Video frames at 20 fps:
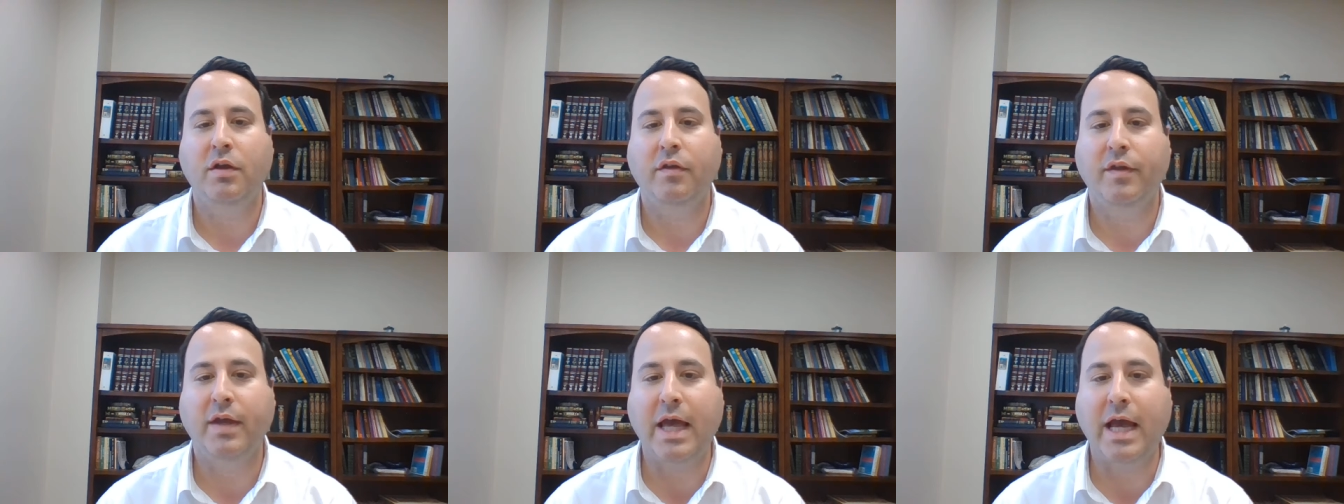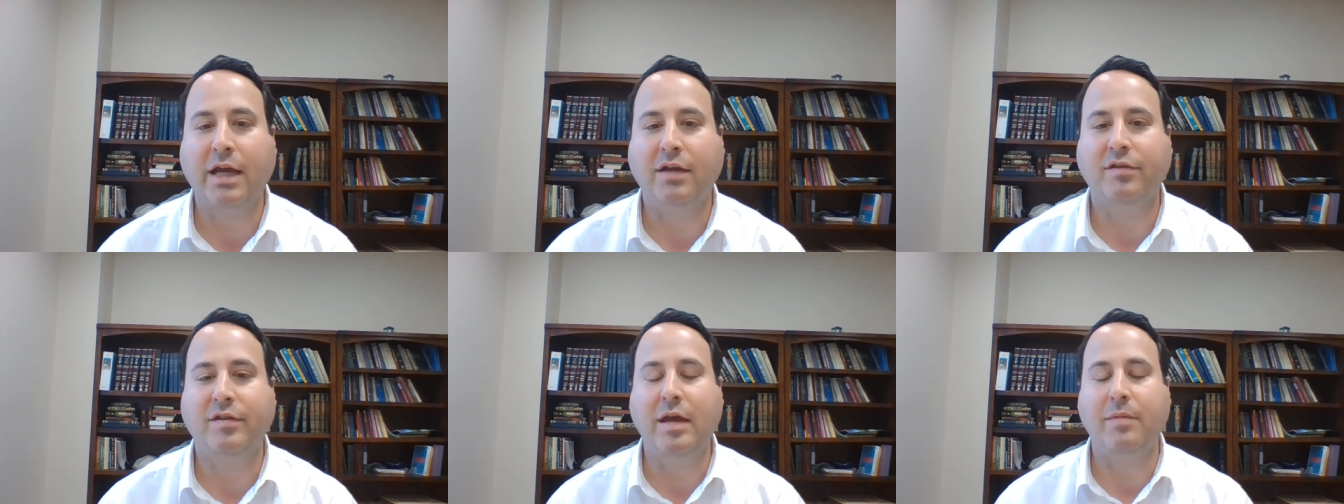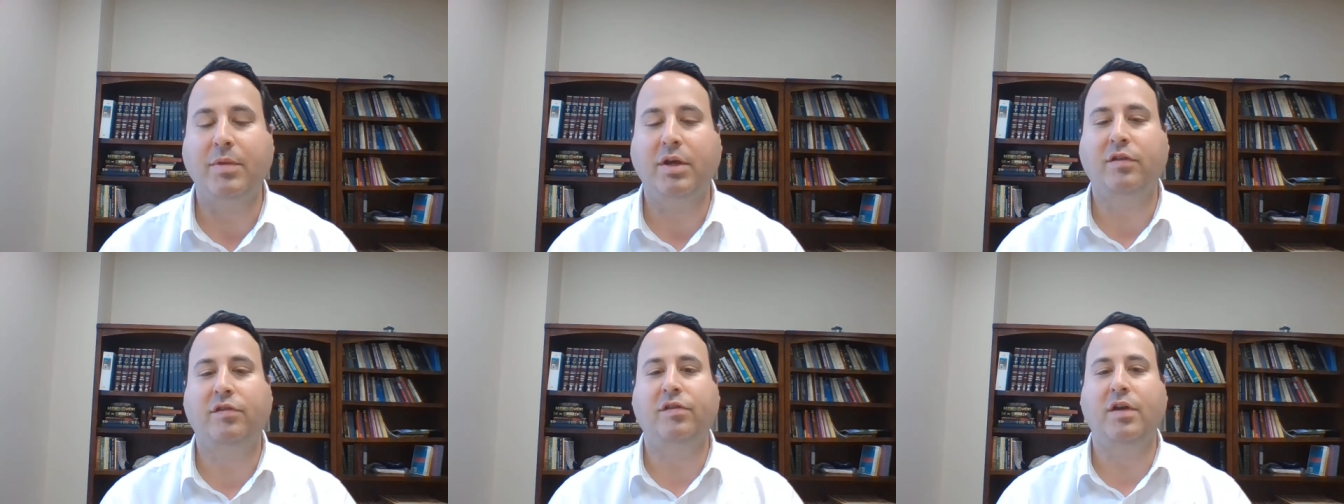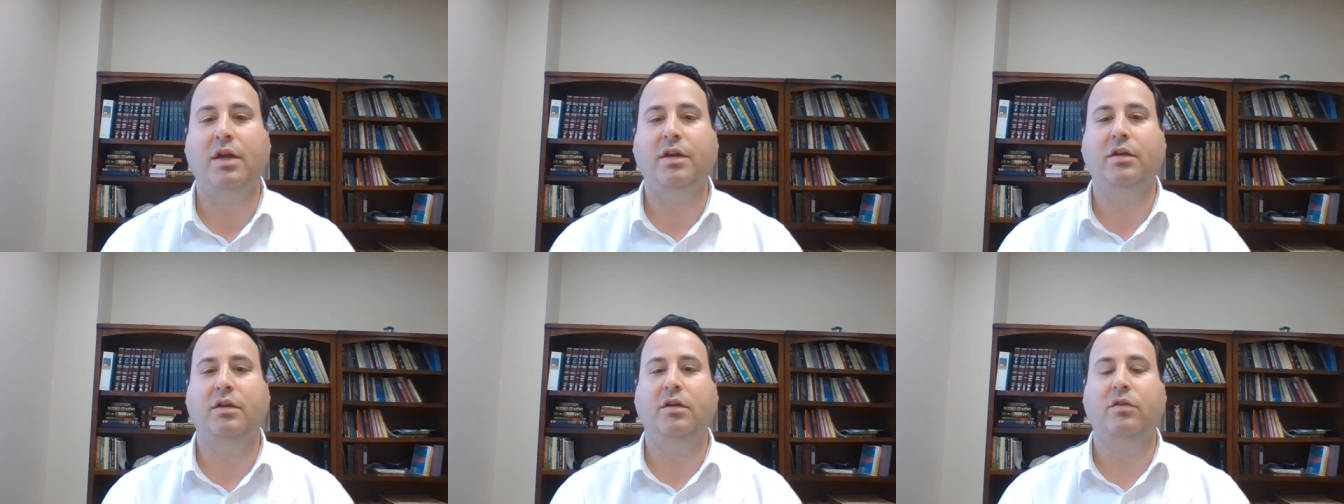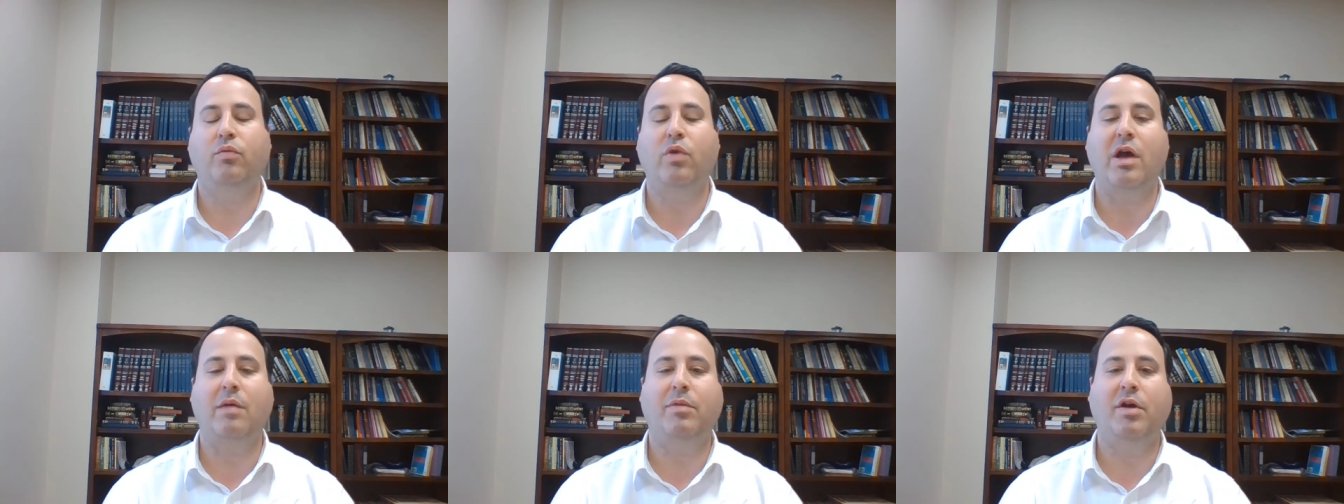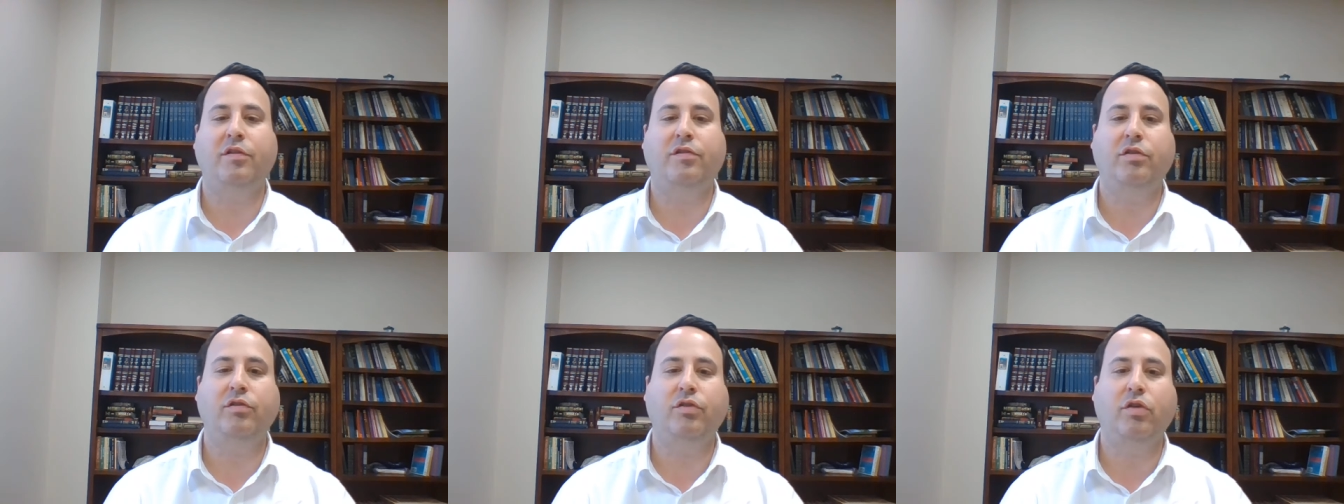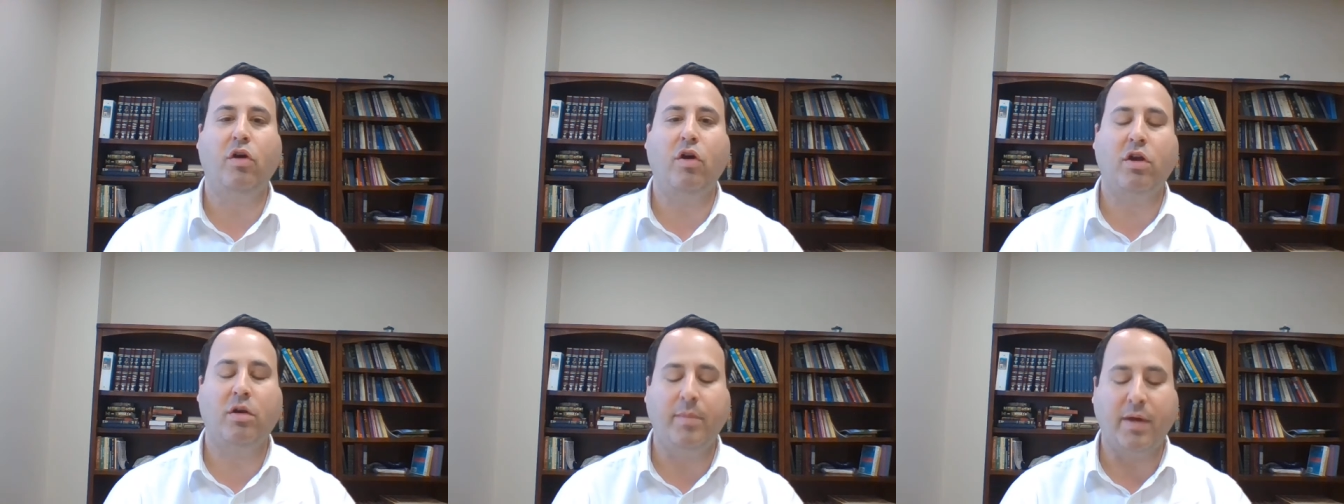the academic setting, and rabbis can
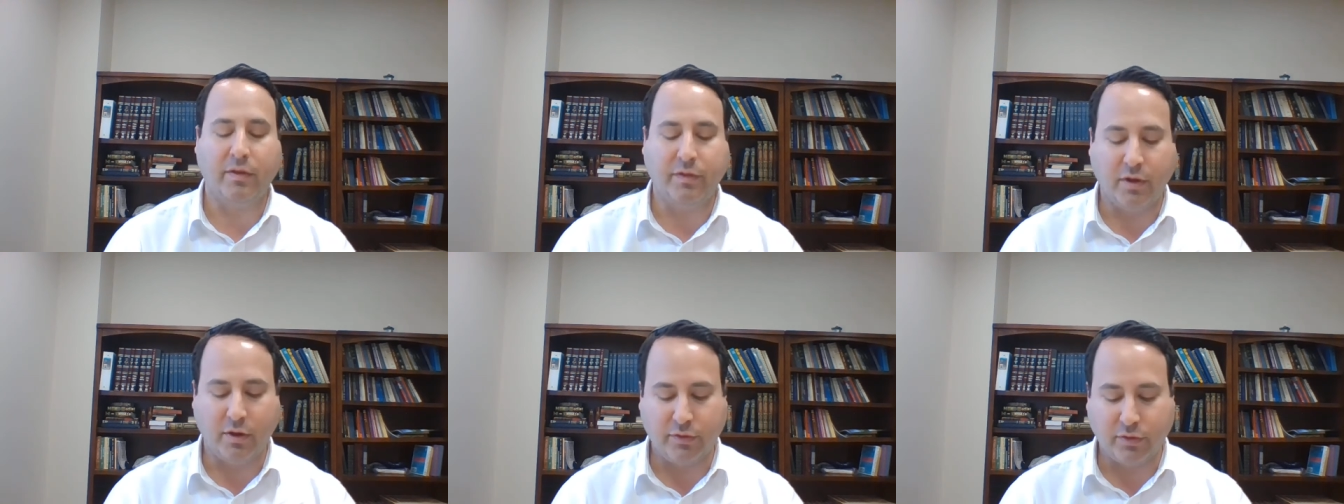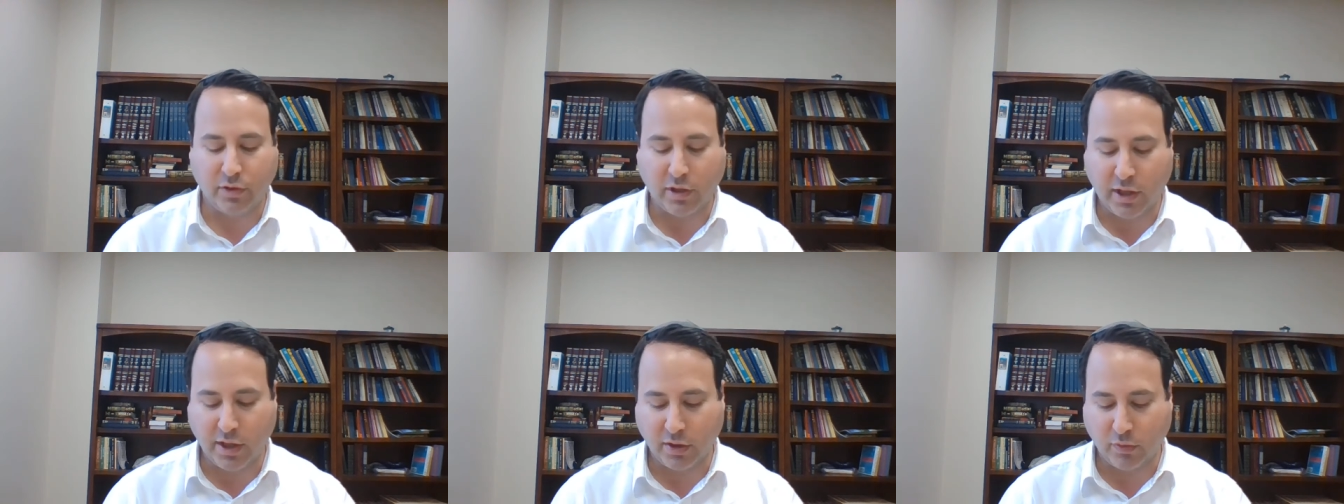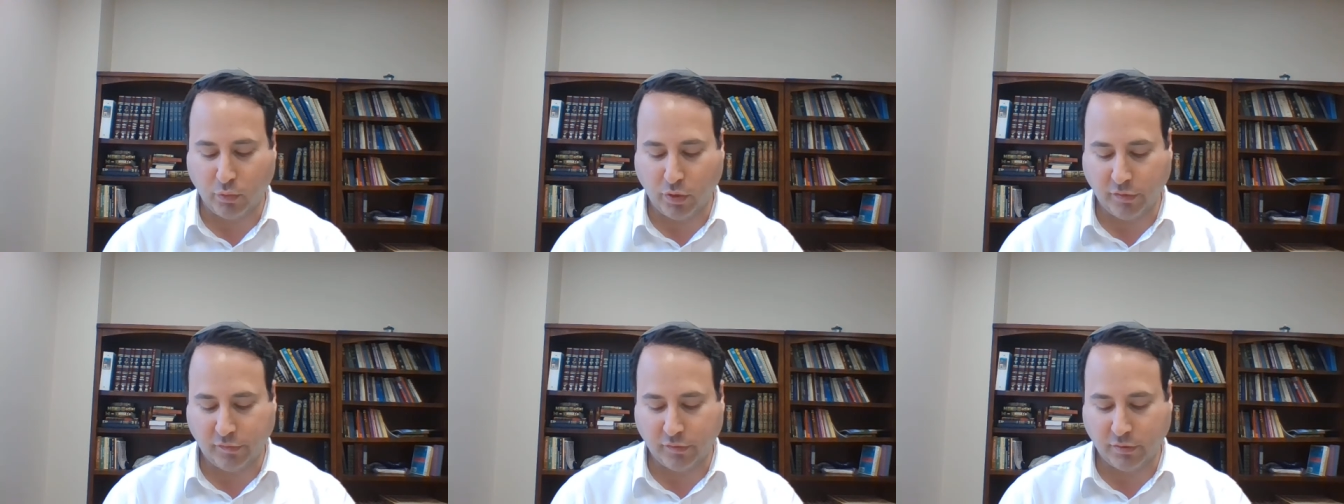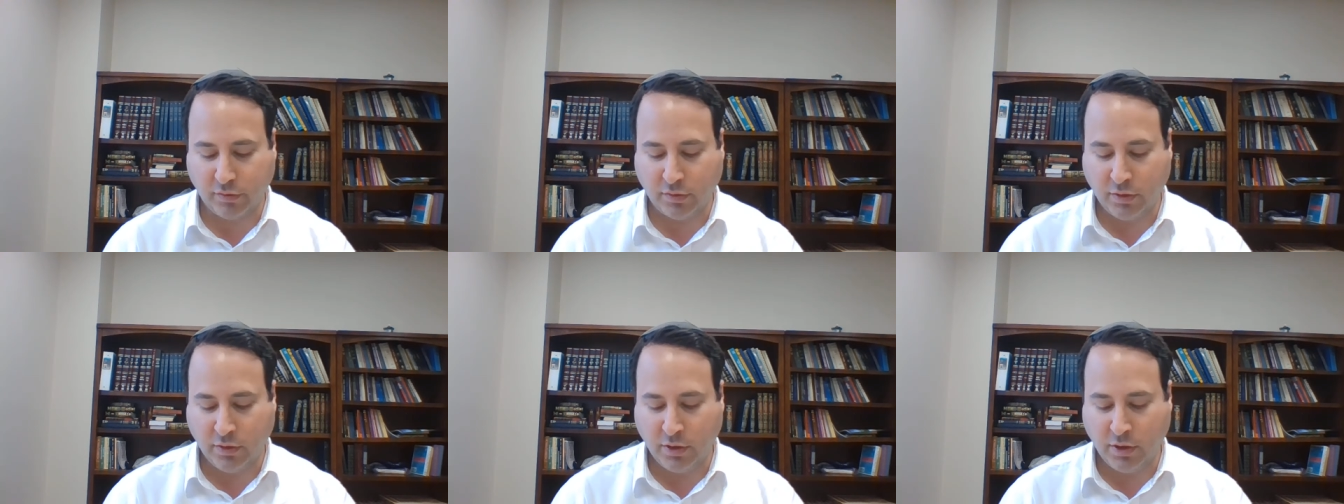talk about the underlying reason.